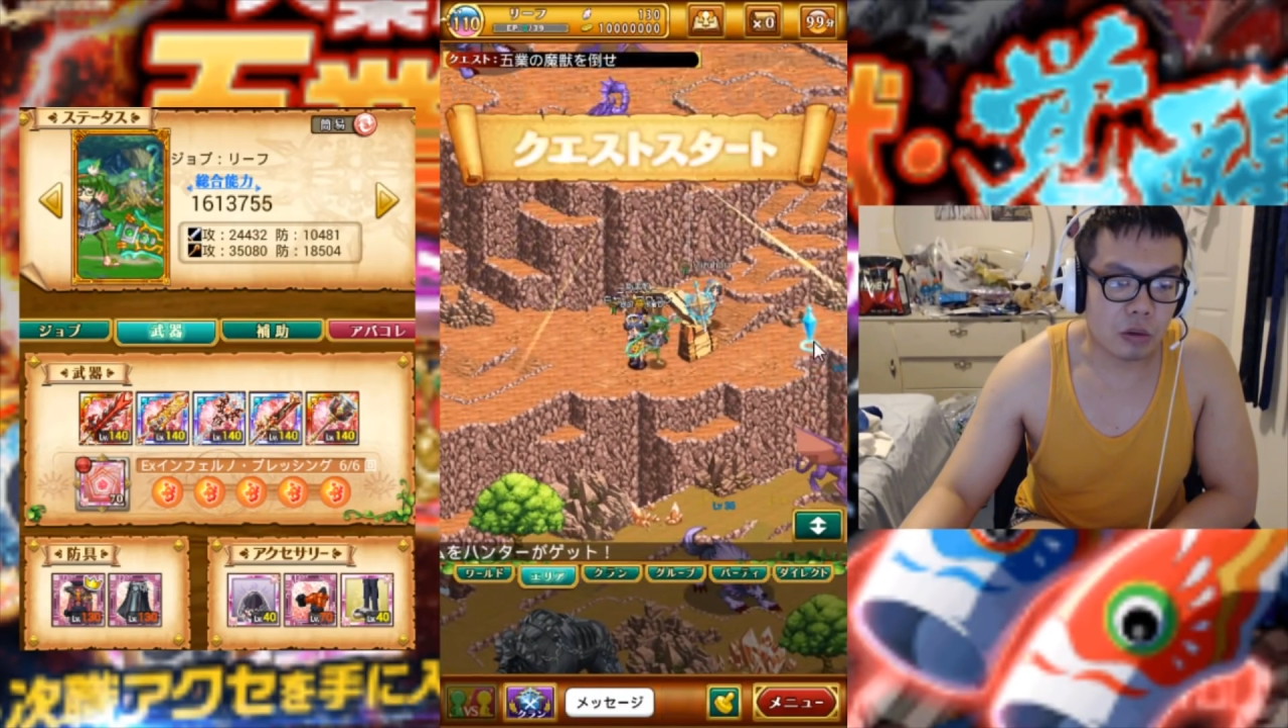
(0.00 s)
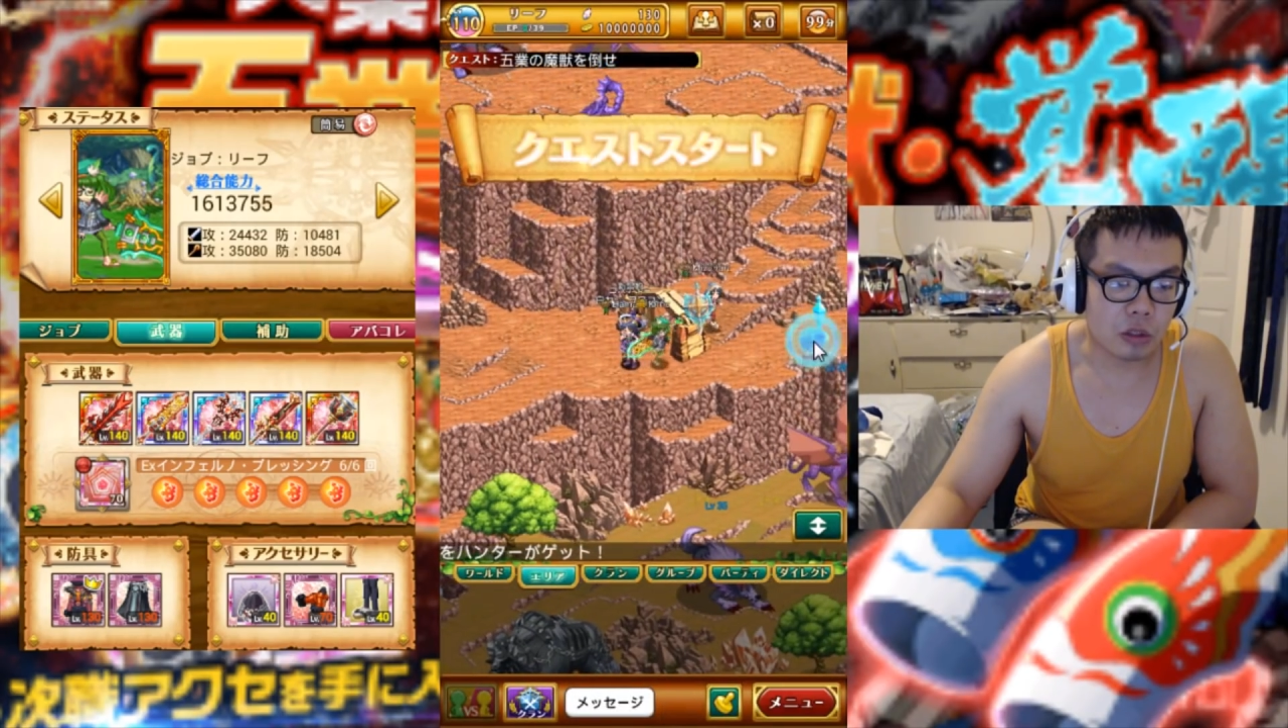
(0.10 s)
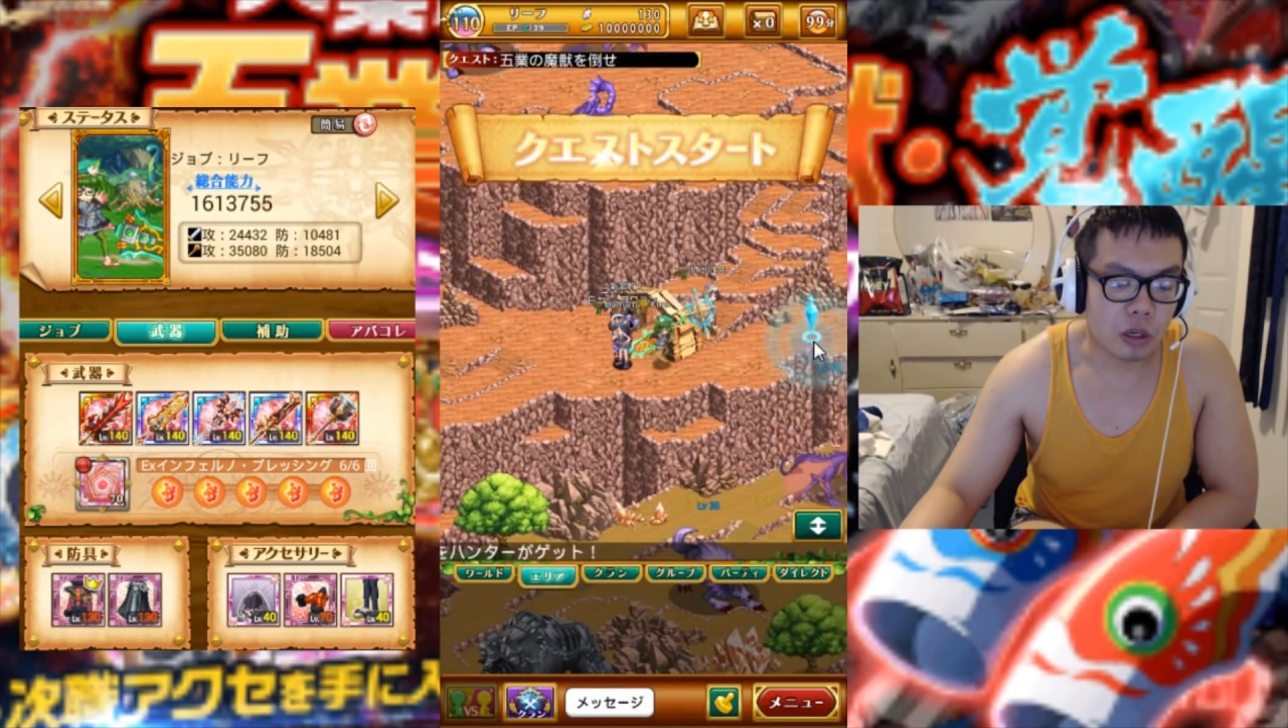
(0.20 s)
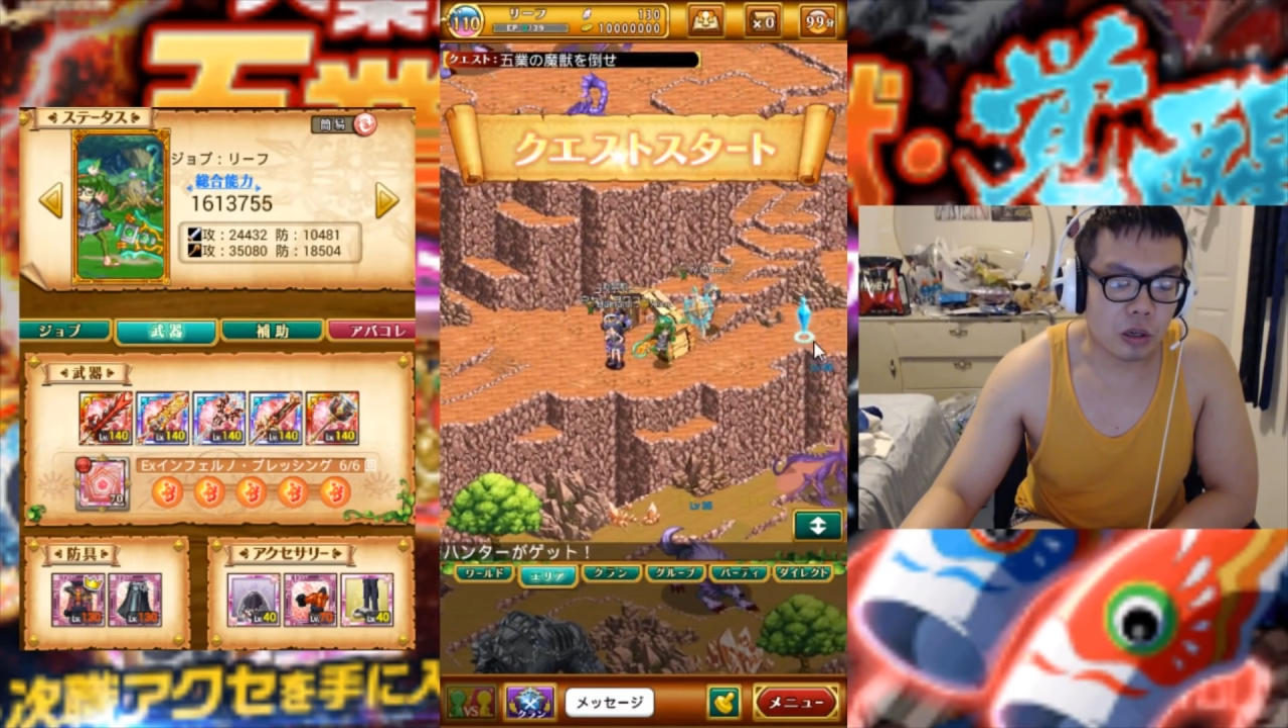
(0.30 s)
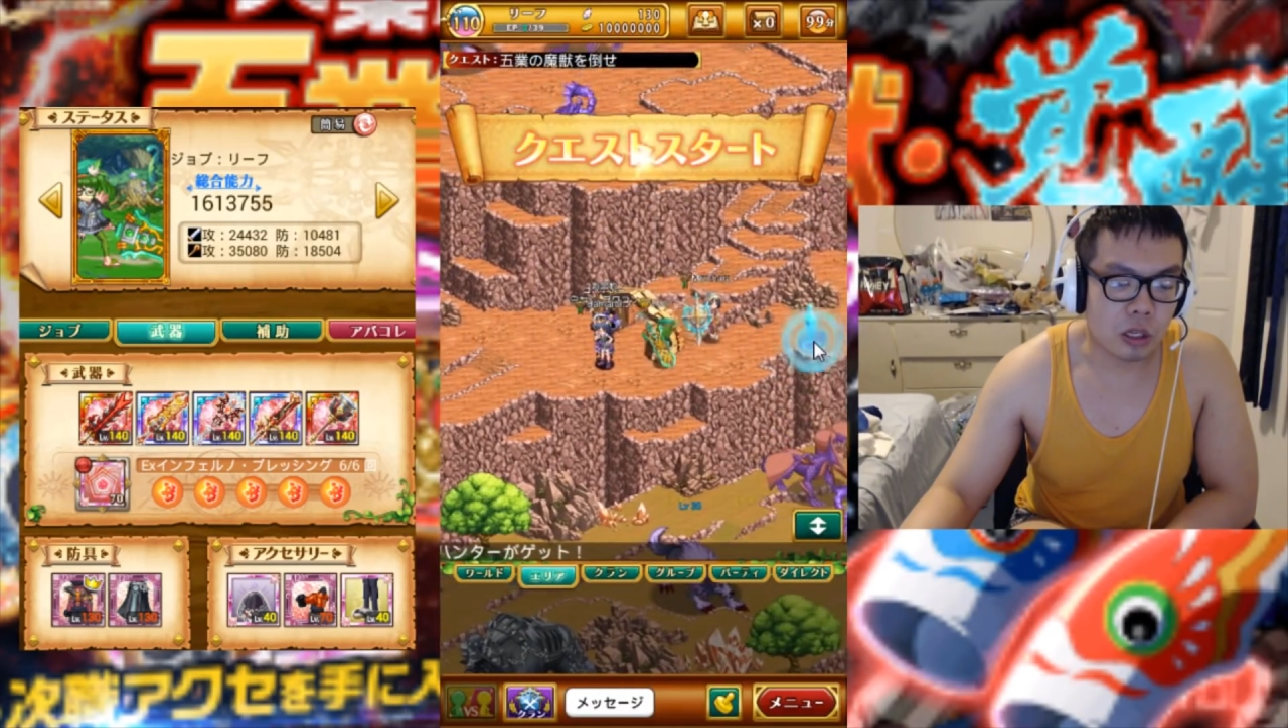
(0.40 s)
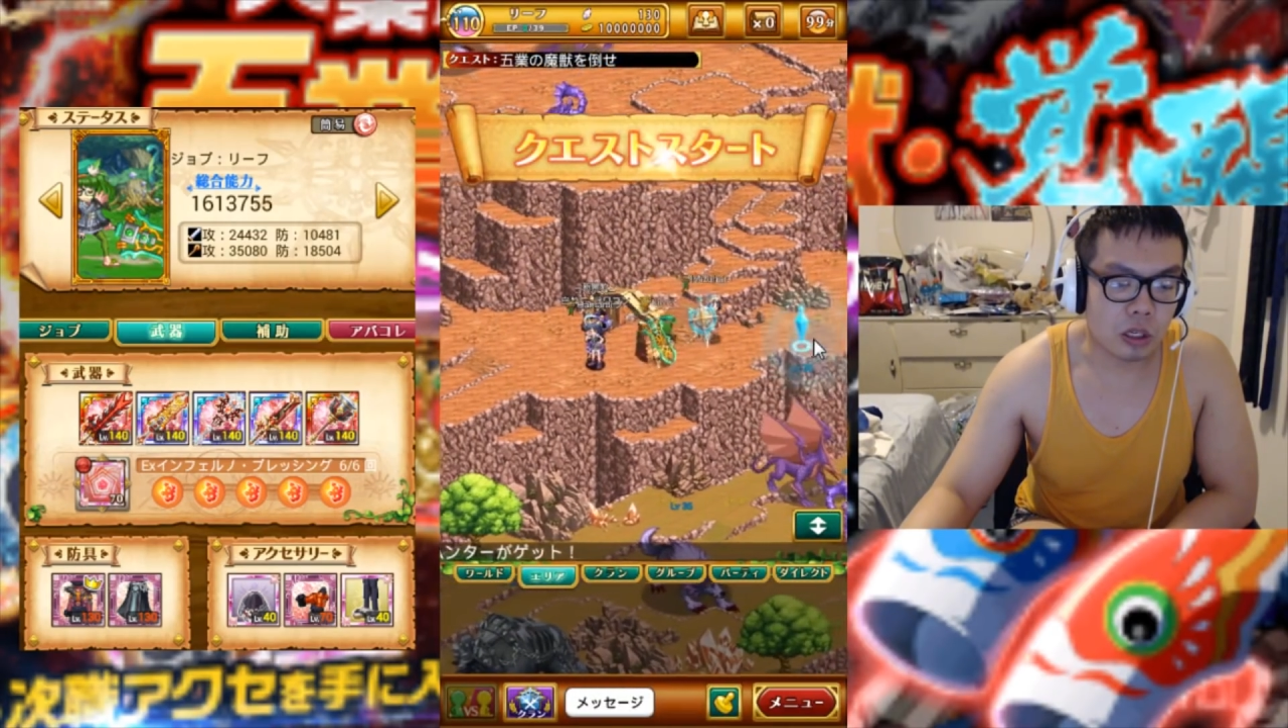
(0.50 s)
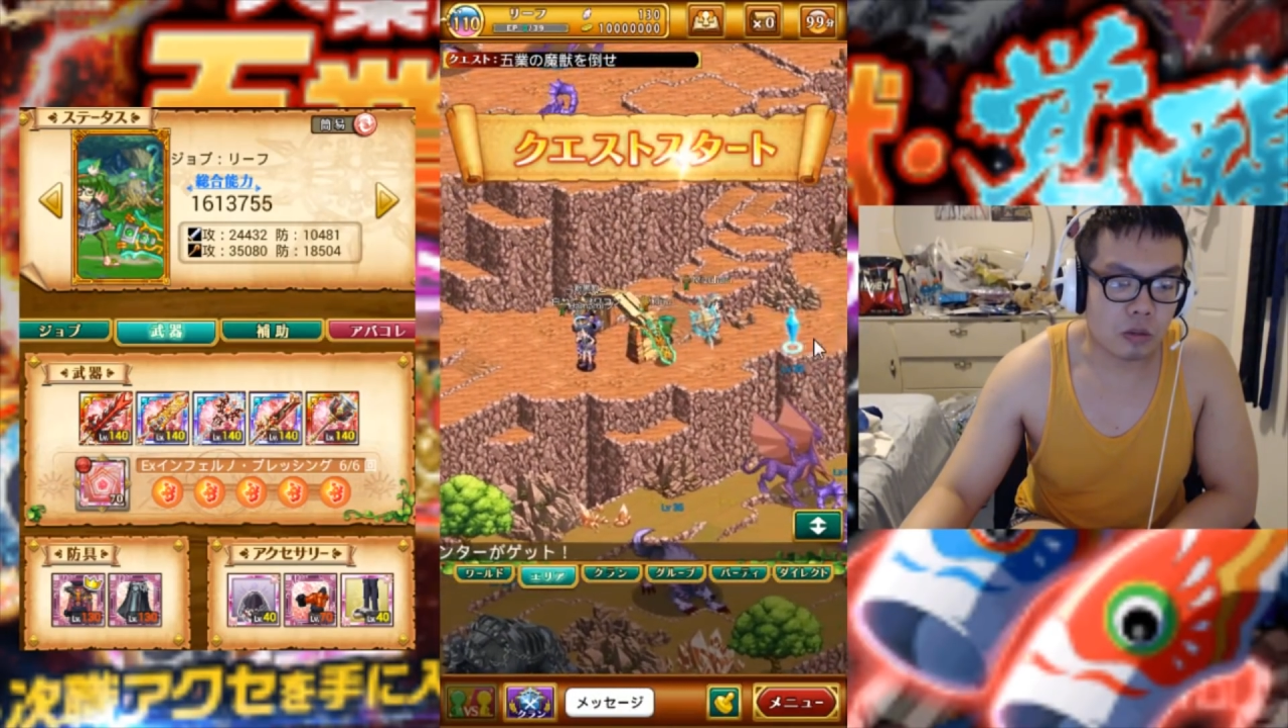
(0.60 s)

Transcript: those are